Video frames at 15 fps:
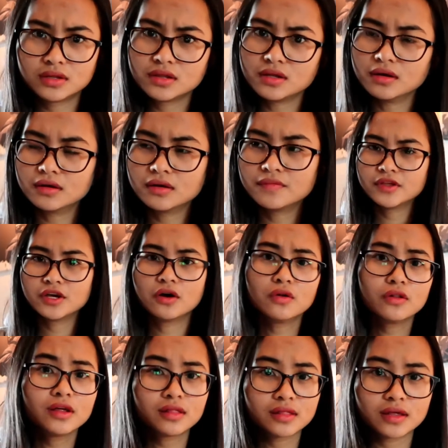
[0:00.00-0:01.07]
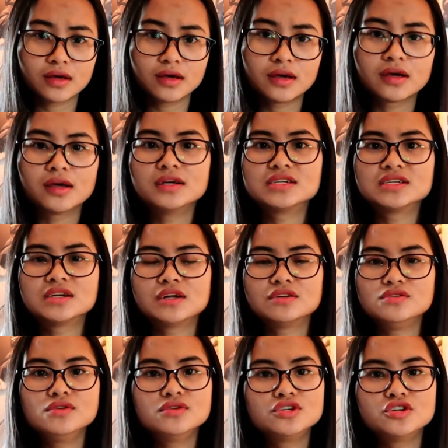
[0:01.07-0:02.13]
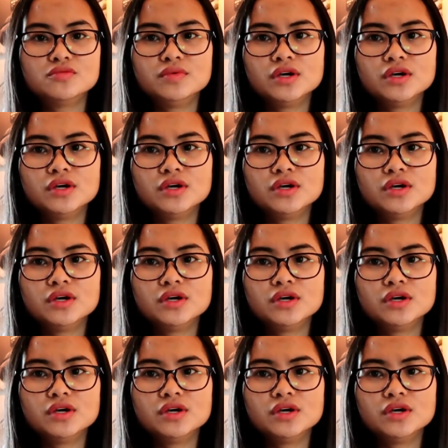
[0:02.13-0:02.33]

thing is that you should